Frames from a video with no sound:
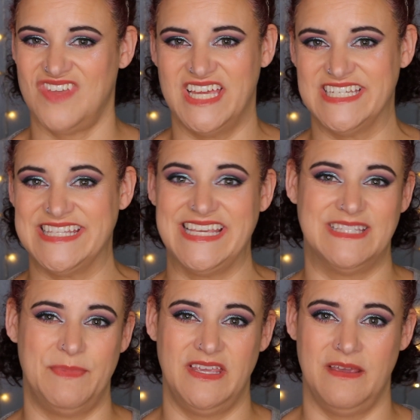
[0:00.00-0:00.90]
I just think
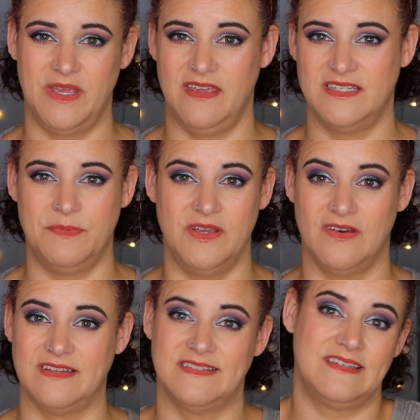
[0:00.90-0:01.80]
it's a bit gimmicky, to be
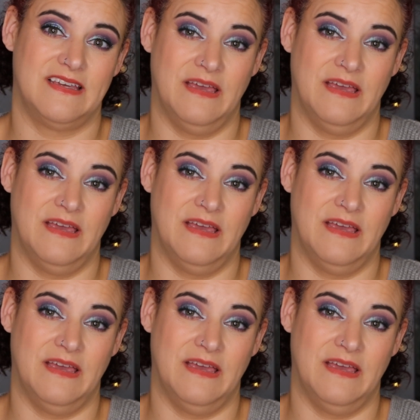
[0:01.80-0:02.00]
honest.